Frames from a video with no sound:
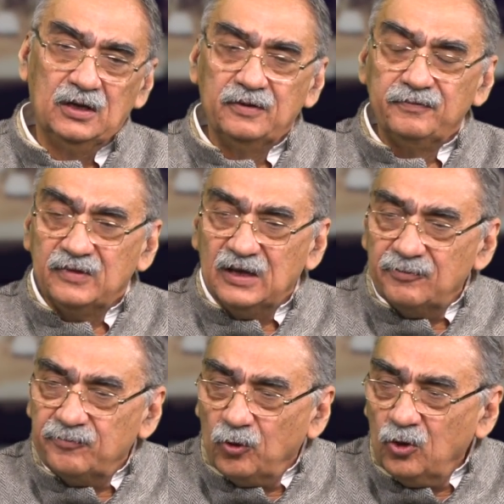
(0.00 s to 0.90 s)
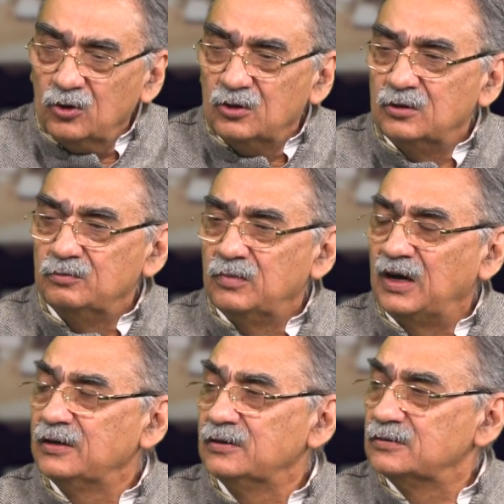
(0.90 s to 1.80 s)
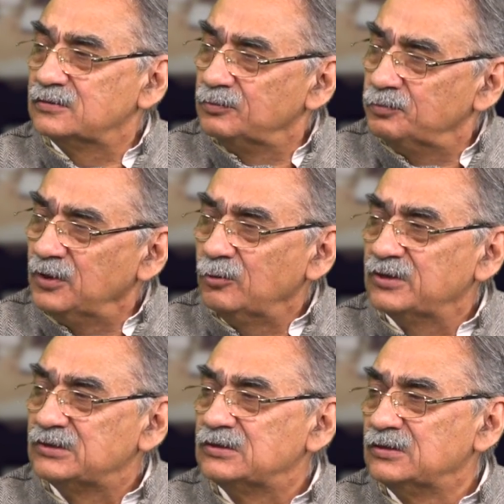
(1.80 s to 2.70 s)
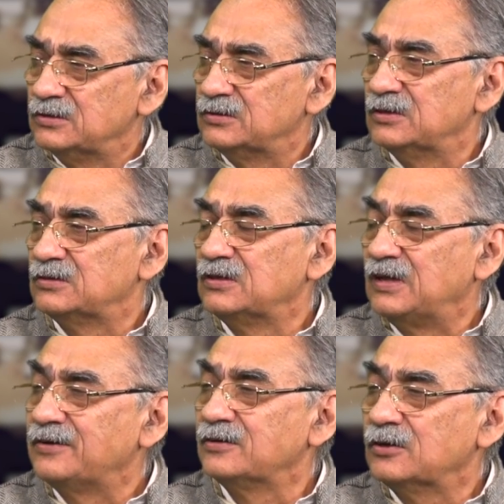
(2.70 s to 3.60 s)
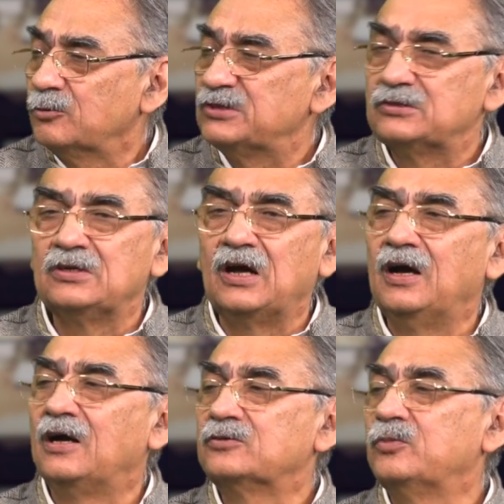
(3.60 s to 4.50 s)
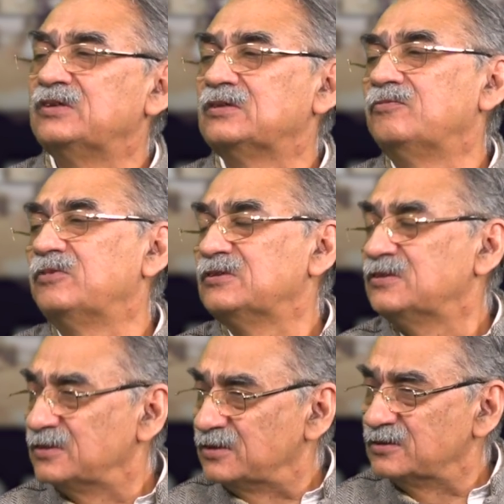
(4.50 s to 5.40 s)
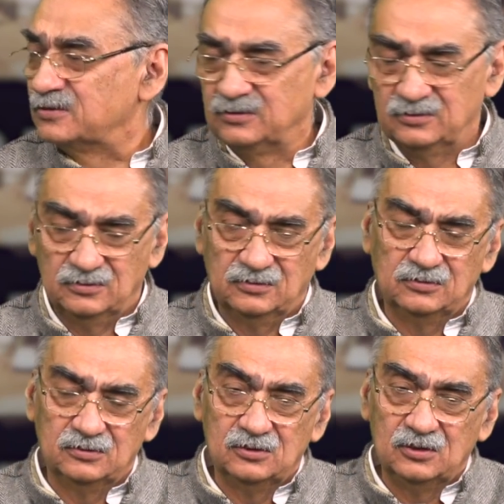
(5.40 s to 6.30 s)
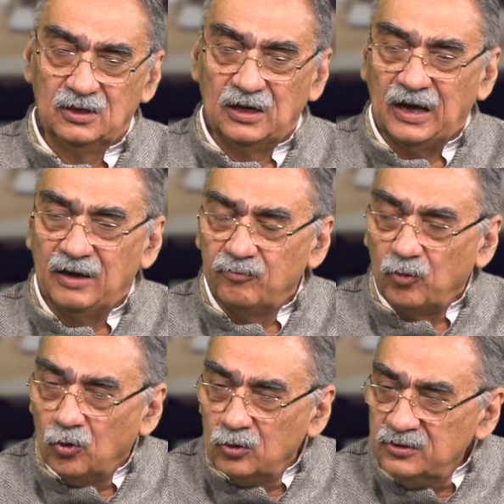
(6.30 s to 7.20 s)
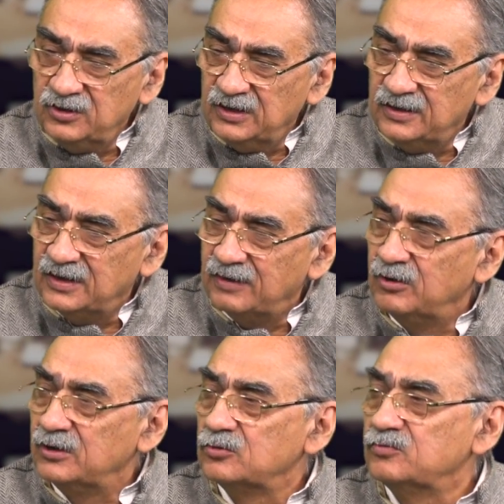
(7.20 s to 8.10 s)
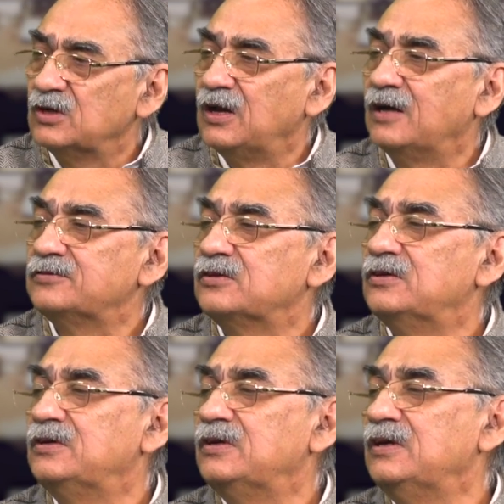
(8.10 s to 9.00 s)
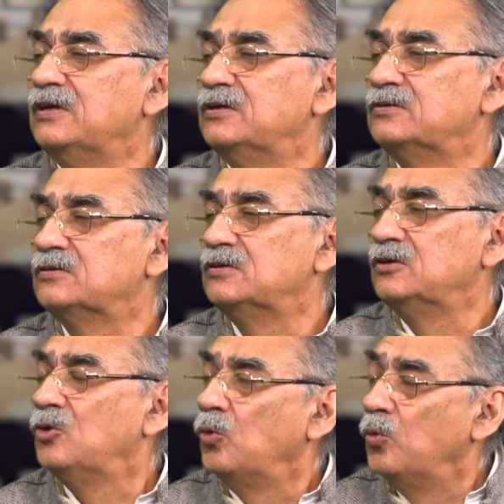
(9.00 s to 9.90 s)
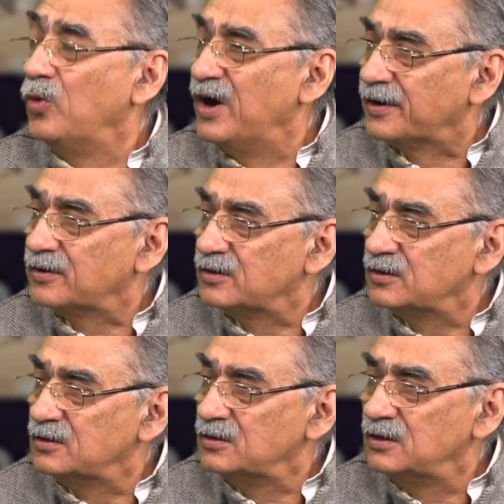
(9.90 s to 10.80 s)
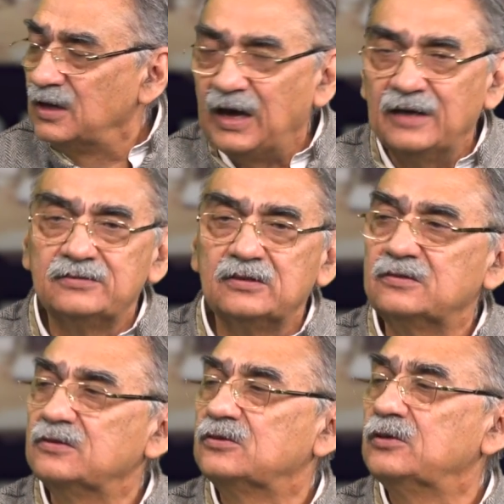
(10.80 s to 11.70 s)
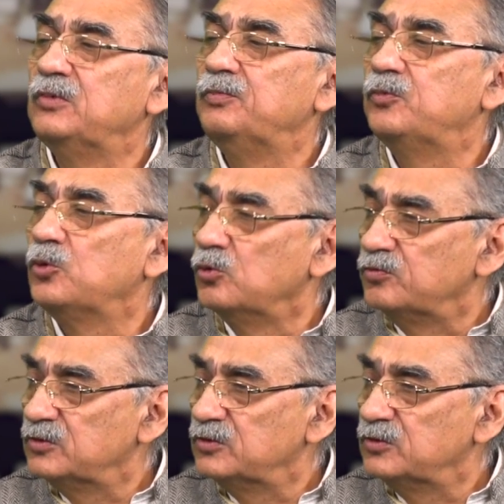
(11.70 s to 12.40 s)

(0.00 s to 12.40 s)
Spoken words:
Therefore, my simple question is this, and that is a question I ask myself as a citizen. Have all the endeavors of the last 30 years worked? Has the system improved?